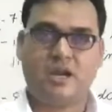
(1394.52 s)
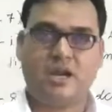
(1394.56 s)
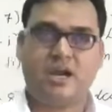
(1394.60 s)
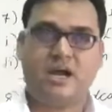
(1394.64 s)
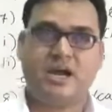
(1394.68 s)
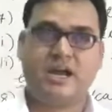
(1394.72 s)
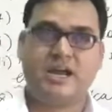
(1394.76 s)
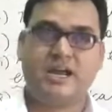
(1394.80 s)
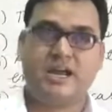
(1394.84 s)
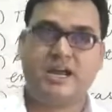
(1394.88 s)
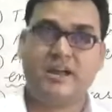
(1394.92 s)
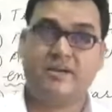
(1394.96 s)
I
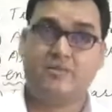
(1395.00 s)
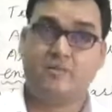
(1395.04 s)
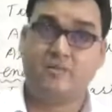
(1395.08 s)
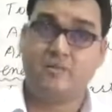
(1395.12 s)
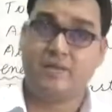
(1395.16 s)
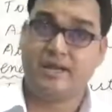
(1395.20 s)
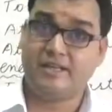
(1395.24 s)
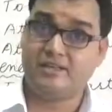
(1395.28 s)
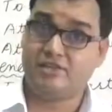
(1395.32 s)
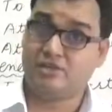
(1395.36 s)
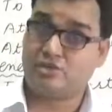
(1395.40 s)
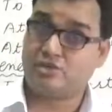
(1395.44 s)
have
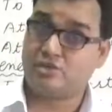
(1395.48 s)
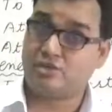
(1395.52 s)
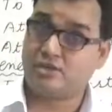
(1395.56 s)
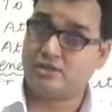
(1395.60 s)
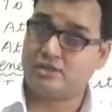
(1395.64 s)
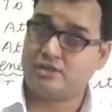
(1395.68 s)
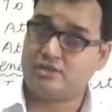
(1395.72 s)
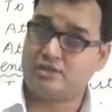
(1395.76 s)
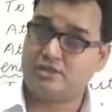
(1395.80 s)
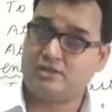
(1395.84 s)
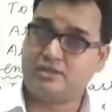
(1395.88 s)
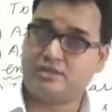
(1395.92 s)

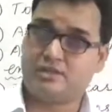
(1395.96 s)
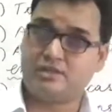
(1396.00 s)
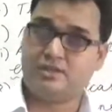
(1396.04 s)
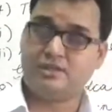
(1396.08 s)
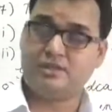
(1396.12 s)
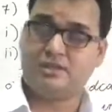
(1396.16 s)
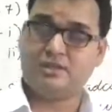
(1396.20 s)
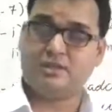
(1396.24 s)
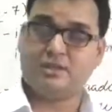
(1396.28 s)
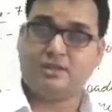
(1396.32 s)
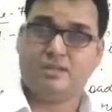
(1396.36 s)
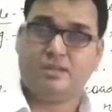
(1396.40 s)
mentioned
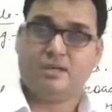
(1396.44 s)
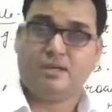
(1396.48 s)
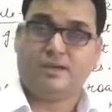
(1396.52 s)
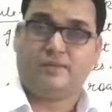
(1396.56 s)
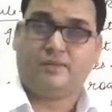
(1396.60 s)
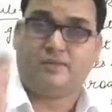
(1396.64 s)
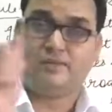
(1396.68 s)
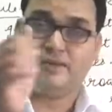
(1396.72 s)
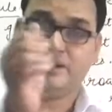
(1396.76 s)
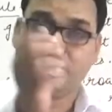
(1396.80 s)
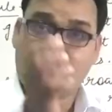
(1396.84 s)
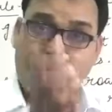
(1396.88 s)

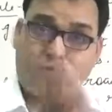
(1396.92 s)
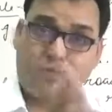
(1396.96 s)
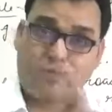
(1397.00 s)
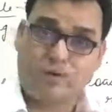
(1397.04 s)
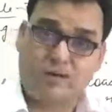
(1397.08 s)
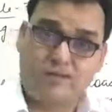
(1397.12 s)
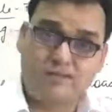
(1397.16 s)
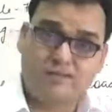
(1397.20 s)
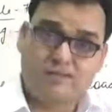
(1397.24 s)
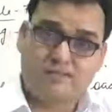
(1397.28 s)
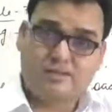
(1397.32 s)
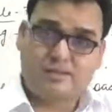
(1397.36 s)
the
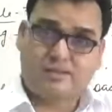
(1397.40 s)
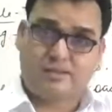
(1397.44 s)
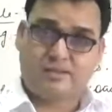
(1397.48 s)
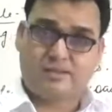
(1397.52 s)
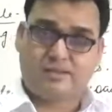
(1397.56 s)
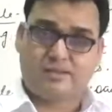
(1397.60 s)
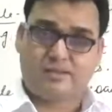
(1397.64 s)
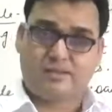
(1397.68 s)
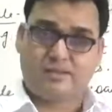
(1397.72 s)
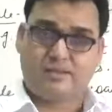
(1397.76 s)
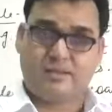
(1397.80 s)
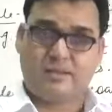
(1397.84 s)
runs,
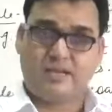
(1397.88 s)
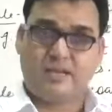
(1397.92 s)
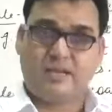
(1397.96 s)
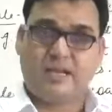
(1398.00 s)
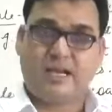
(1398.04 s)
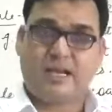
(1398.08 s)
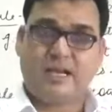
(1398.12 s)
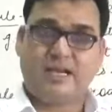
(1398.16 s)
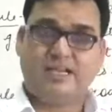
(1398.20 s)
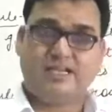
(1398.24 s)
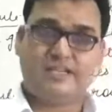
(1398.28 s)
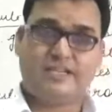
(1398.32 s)

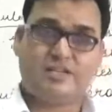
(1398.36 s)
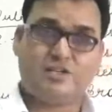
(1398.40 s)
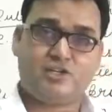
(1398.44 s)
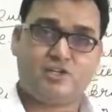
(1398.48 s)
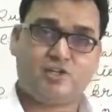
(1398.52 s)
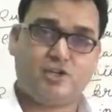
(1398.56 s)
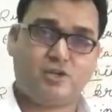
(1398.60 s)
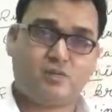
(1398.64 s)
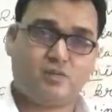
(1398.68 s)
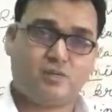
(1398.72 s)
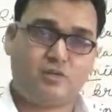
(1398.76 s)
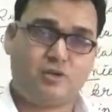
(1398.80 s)
and it
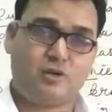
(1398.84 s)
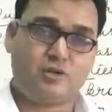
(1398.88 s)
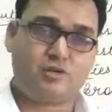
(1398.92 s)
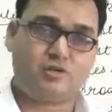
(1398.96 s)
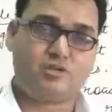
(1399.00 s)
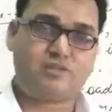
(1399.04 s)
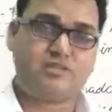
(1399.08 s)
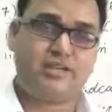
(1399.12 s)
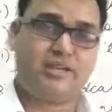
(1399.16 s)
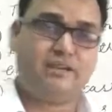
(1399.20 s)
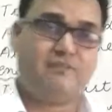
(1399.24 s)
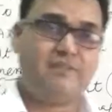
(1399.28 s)
should
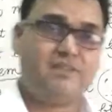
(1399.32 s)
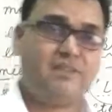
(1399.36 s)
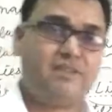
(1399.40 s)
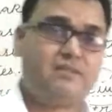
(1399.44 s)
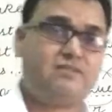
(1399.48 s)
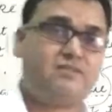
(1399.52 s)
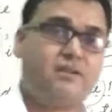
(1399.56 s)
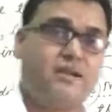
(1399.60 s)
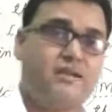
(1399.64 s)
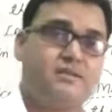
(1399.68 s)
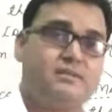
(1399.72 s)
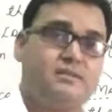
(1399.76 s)
proceed with the
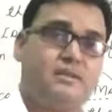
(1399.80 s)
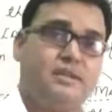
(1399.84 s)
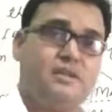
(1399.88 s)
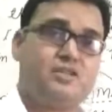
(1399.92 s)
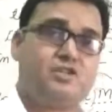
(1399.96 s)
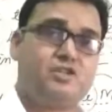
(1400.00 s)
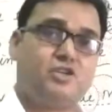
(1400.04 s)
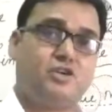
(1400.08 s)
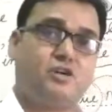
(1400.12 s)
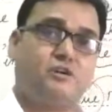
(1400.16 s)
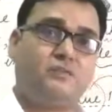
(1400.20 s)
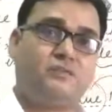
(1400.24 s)

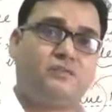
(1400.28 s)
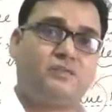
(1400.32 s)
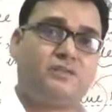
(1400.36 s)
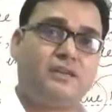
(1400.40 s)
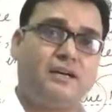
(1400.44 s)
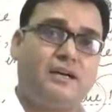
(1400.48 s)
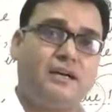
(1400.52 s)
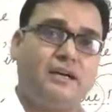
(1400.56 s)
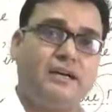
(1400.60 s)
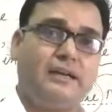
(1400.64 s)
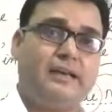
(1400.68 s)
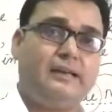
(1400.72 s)
translation of
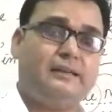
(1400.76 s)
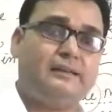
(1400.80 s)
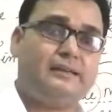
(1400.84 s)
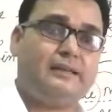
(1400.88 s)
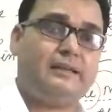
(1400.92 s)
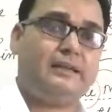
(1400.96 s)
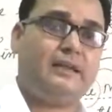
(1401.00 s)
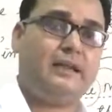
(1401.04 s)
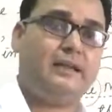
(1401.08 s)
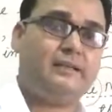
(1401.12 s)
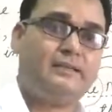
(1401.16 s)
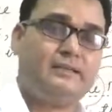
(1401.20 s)
ta hai
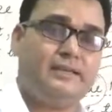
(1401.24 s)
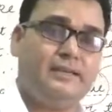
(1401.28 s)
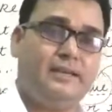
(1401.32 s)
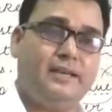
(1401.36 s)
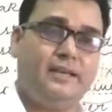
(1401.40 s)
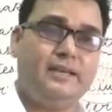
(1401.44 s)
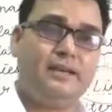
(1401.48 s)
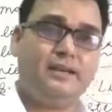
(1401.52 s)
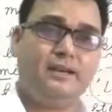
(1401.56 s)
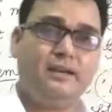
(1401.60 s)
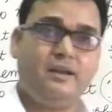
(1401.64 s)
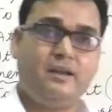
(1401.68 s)
te hai ti
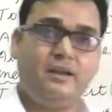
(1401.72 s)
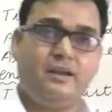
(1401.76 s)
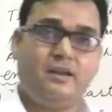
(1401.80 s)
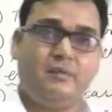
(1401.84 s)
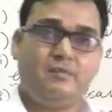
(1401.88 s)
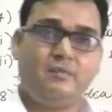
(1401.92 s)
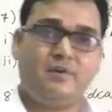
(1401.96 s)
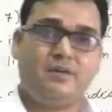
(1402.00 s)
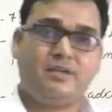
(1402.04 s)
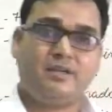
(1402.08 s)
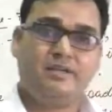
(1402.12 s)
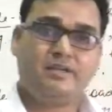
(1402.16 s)
hai,
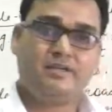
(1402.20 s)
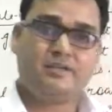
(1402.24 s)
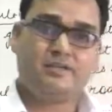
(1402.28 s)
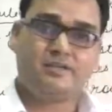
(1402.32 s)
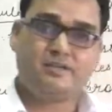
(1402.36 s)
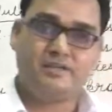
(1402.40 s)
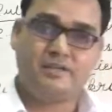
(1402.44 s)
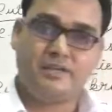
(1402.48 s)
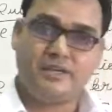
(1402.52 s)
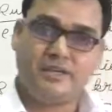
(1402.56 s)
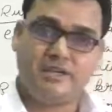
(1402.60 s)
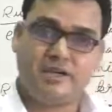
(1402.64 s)
but
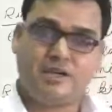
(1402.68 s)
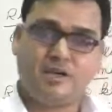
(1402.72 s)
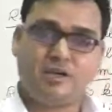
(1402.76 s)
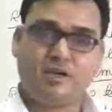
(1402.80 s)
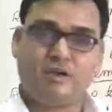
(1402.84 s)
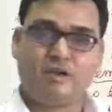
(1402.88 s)
instead